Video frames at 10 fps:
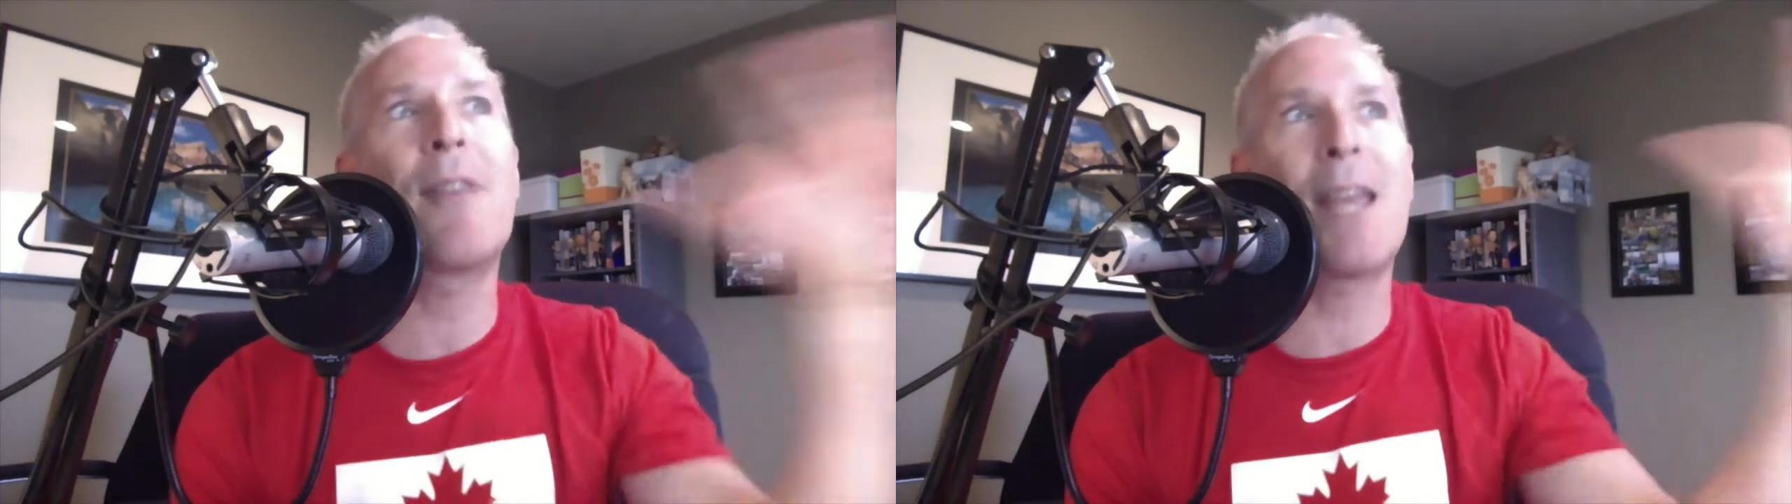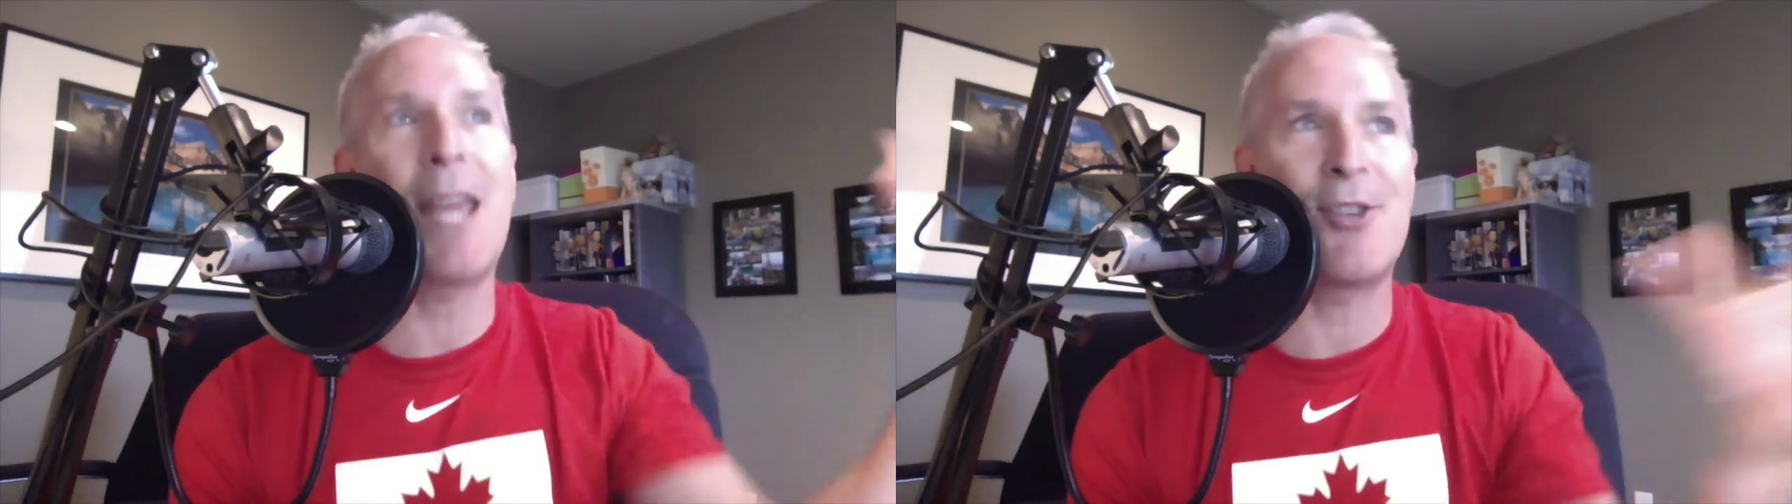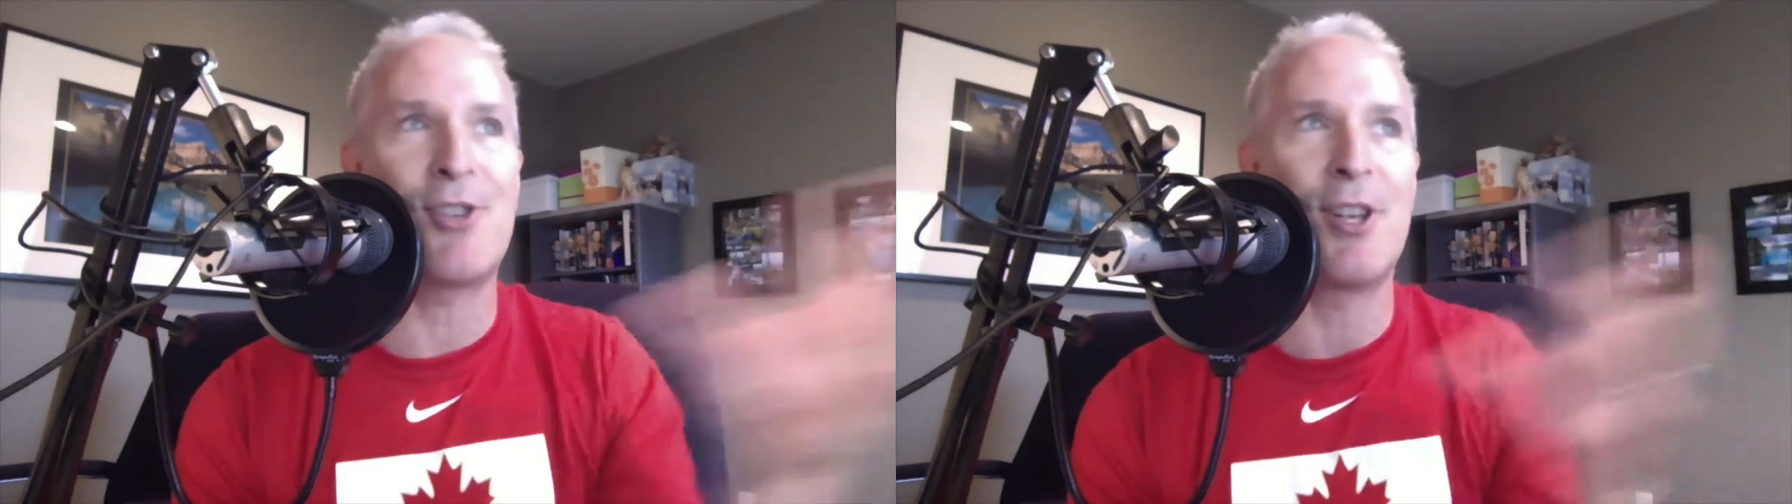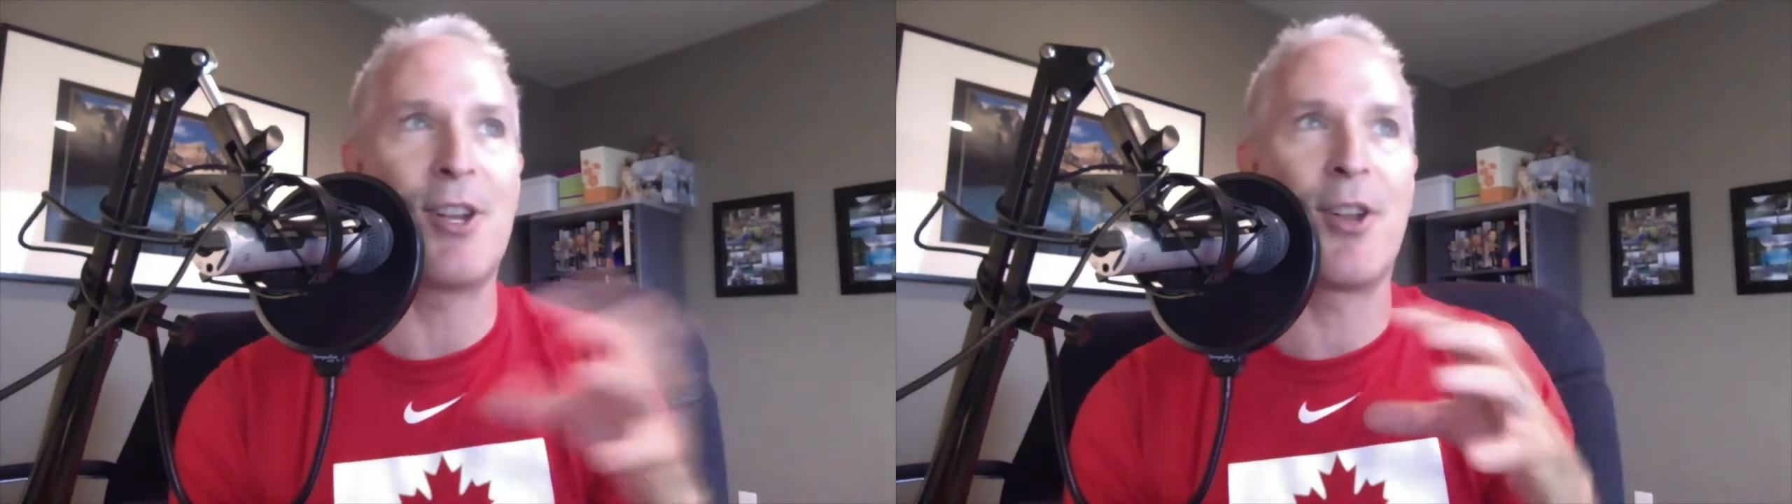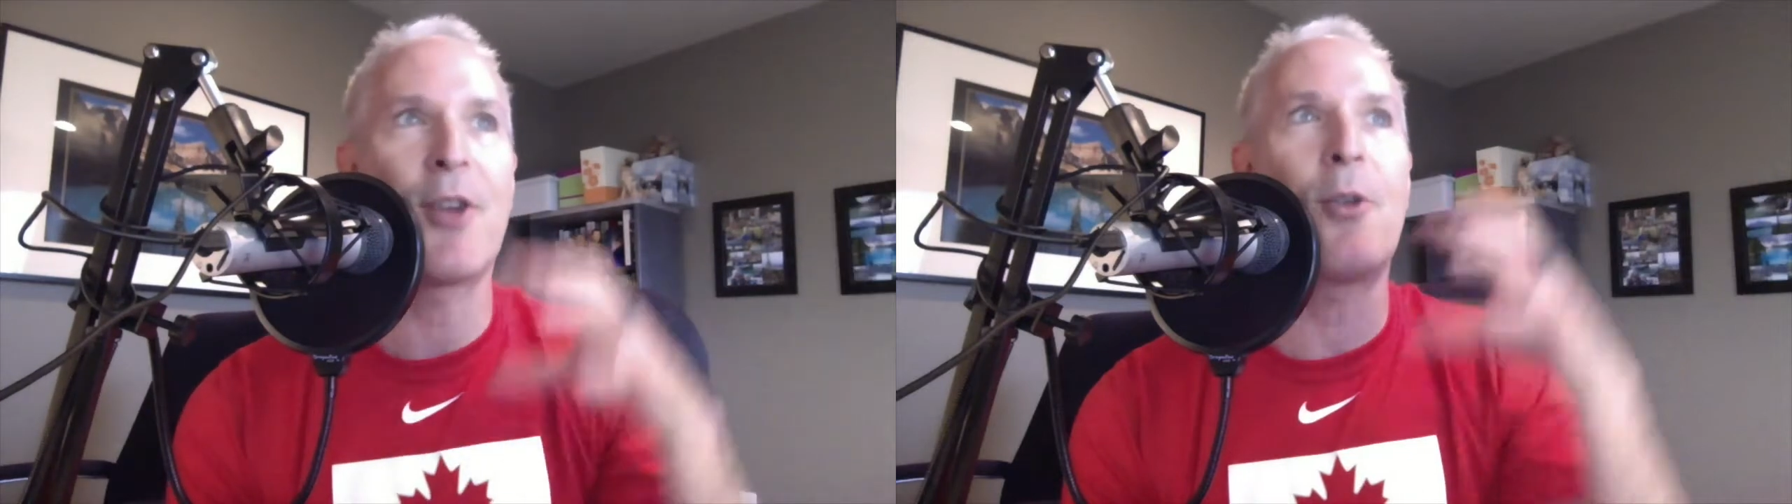
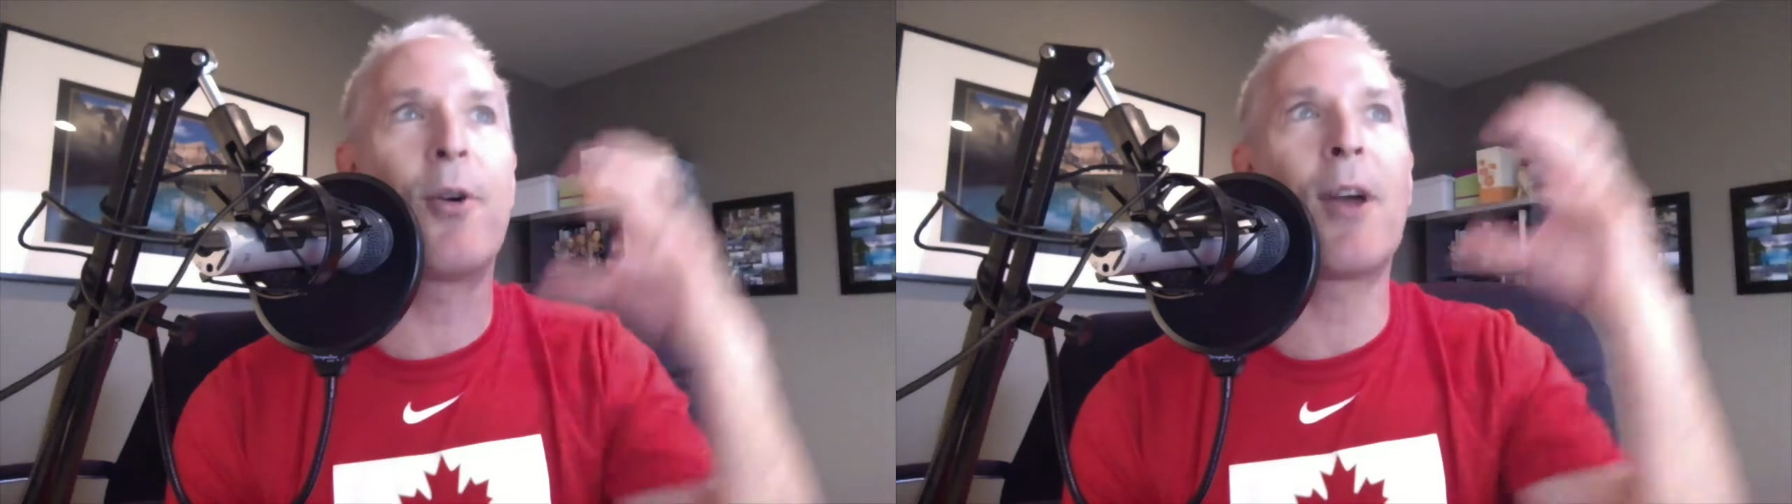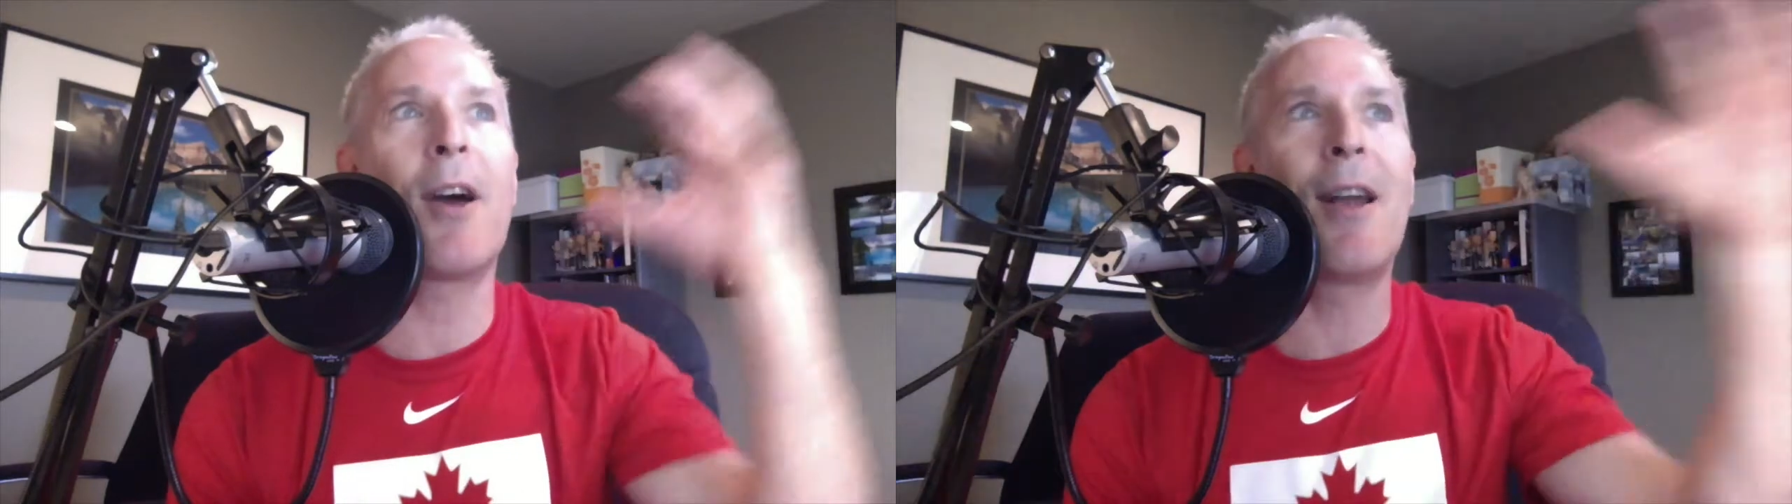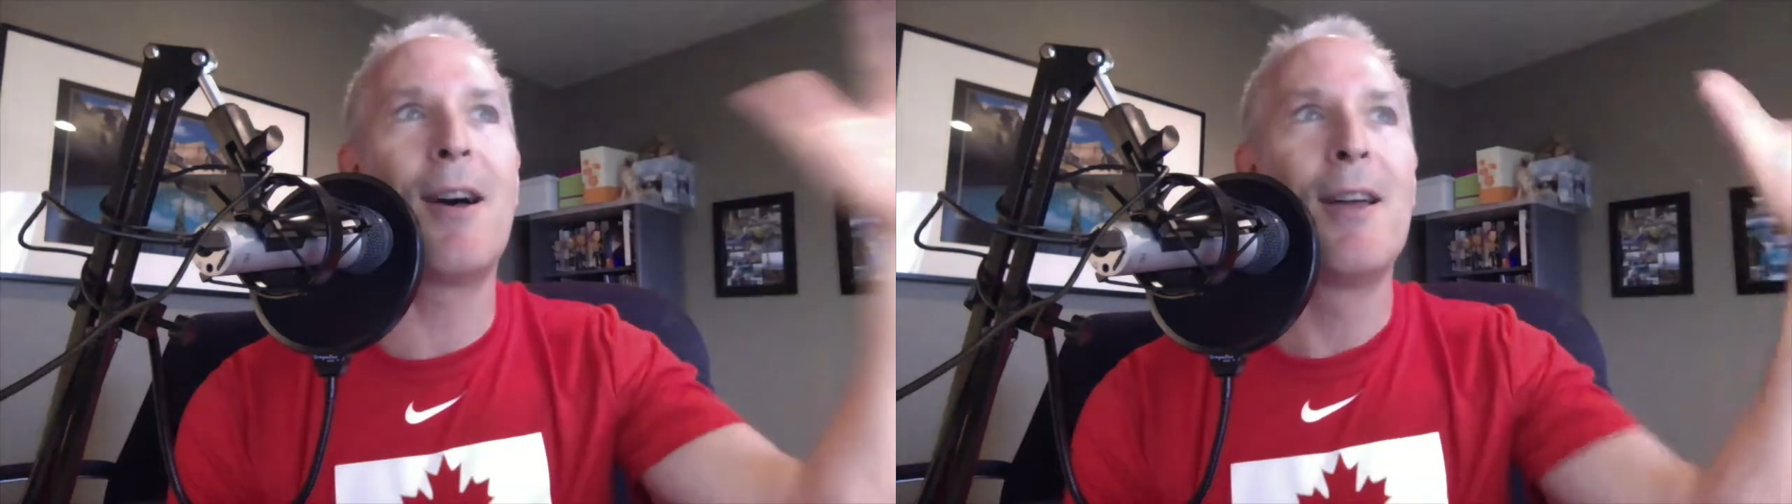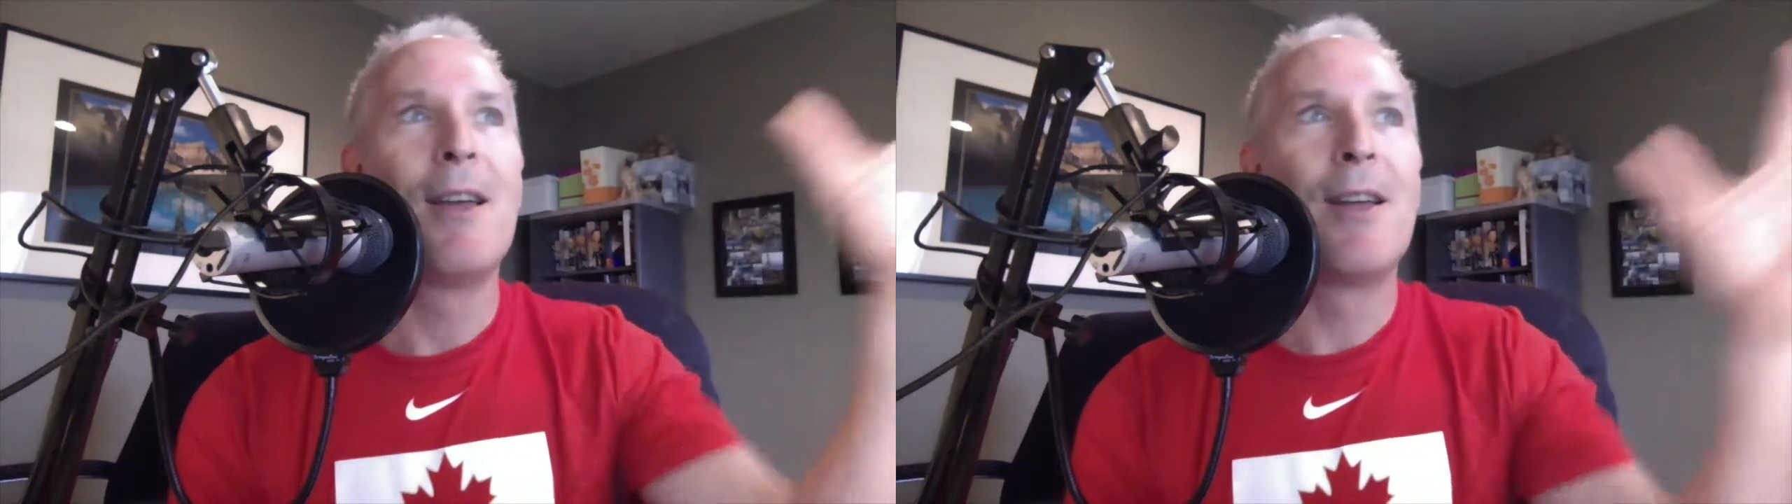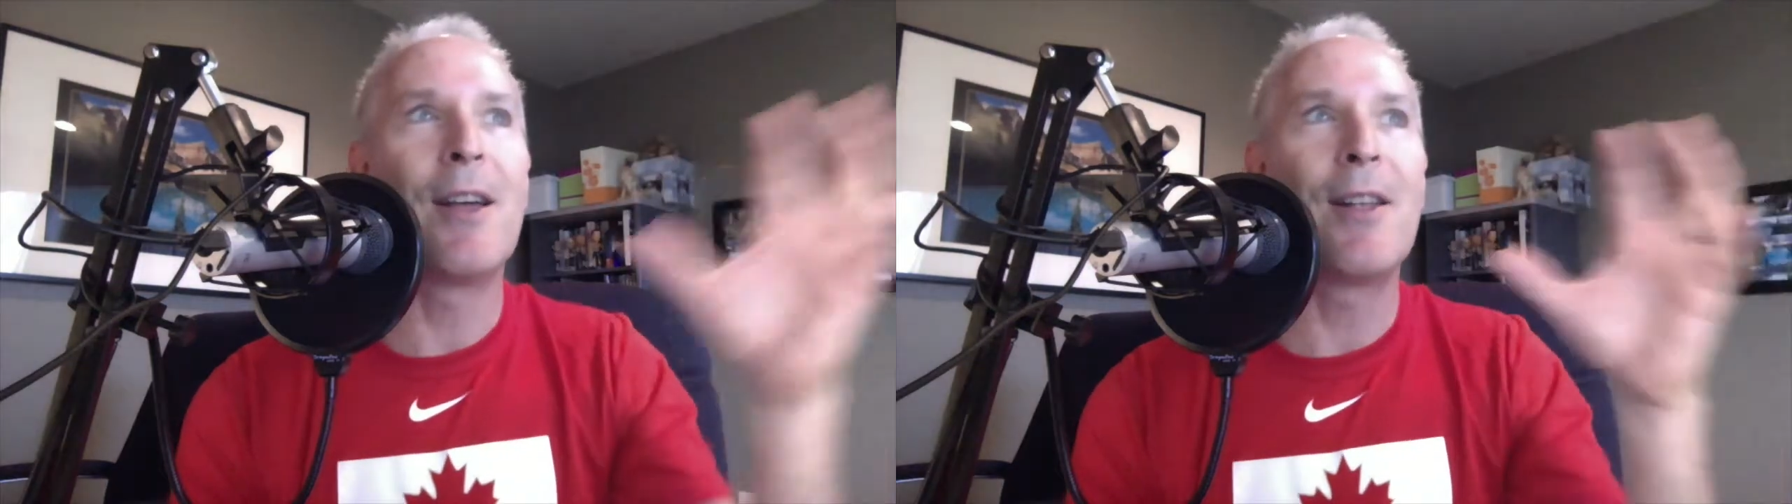vacation or they're going on a
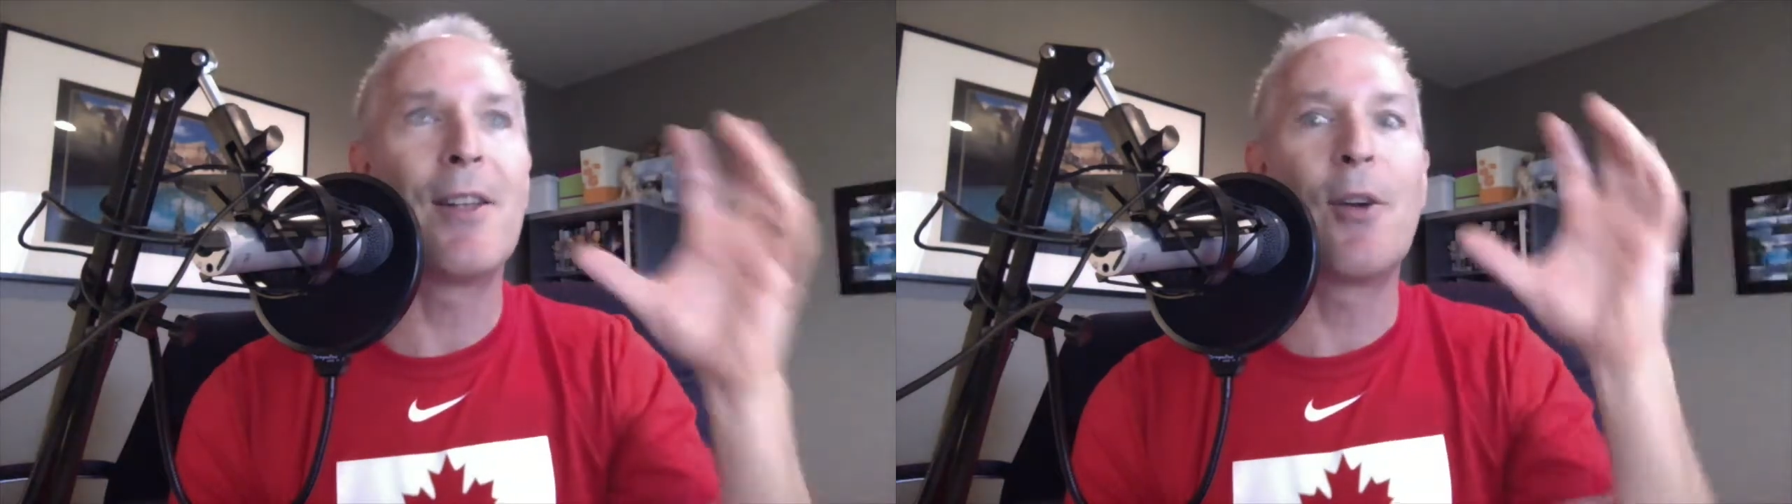uh,